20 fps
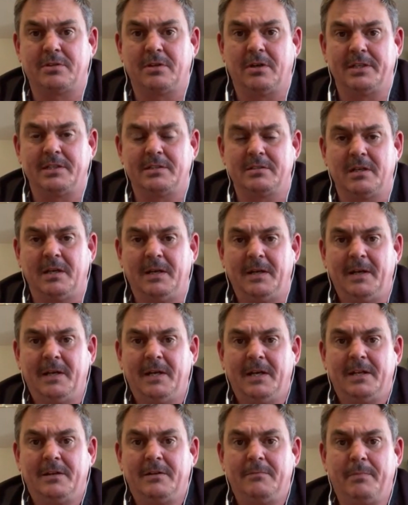So it's
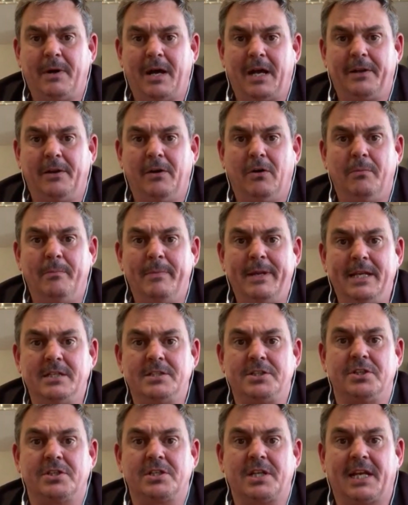by no
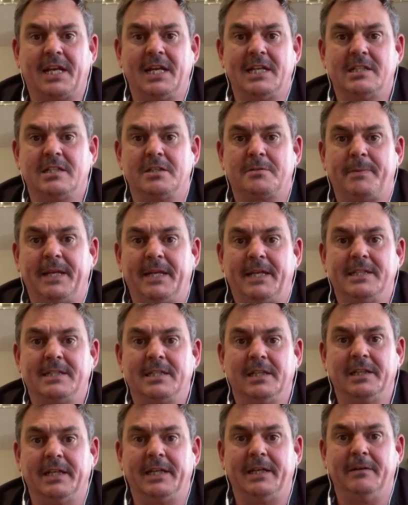means just a case of speaking
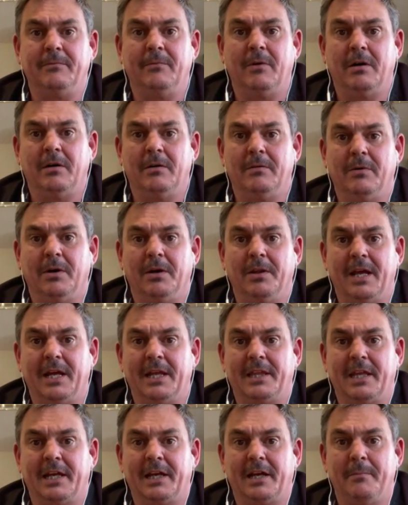to Leigh and what
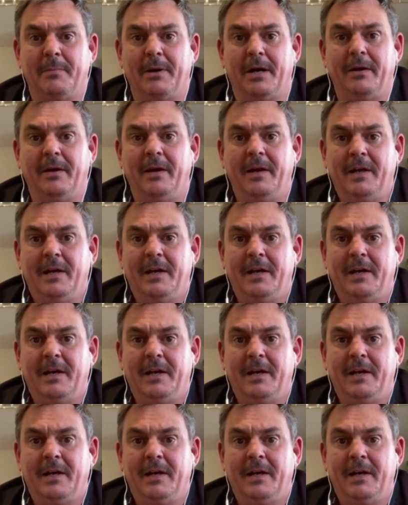they think about.